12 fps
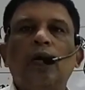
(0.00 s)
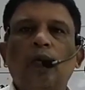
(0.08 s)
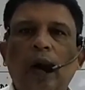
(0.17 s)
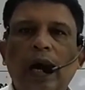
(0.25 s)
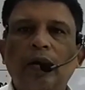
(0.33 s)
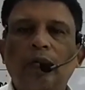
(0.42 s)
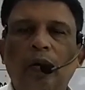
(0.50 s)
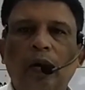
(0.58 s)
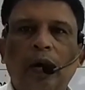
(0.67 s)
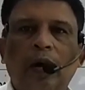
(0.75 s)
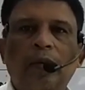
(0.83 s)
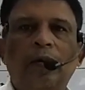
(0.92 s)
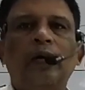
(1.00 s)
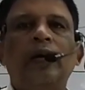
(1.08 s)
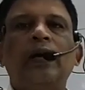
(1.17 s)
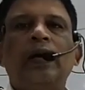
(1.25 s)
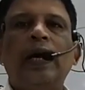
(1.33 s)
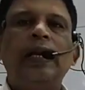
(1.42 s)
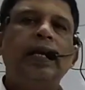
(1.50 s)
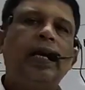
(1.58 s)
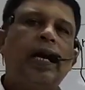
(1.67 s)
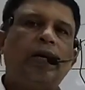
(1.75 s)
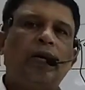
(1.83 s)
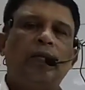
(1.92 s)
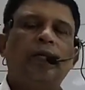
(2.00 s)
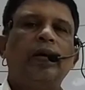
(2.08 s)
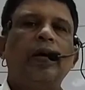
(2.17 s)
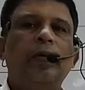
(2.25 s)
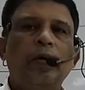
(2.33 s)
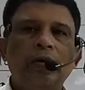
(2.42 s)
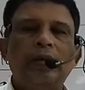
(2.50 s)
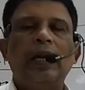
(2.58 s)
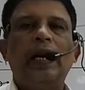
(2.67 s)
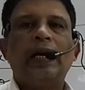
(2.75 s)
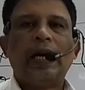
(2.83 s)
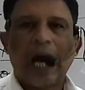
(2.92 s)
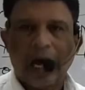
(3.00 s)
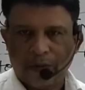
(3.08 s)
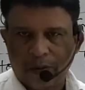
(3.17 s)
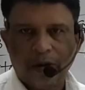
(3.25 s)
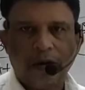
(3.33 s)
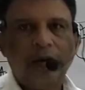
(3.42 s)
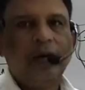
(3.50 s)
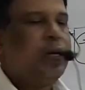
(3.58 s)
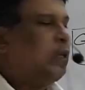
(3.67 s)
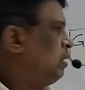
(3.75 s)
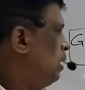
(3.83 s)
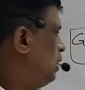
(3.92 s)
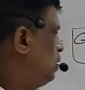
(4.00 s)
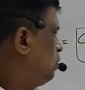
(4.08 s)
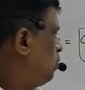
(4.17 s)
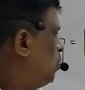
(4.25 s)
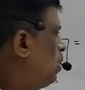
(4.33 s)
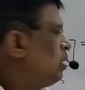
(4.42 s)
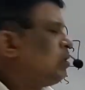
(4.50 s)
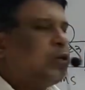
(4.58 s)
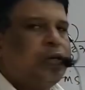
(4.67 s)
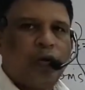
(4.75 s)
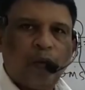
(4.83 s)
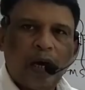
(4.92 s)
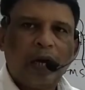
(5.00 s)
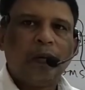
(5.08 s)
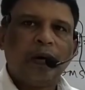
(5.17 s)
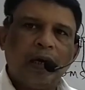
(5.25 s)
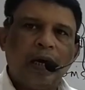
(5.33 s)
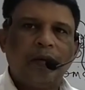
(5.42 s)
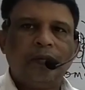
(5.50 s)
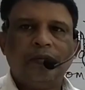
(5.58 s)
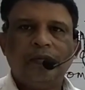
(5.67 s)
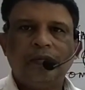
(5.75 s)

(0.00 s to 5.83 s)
1 mole of any atom, if we select carbon, then it is known as 12 gram.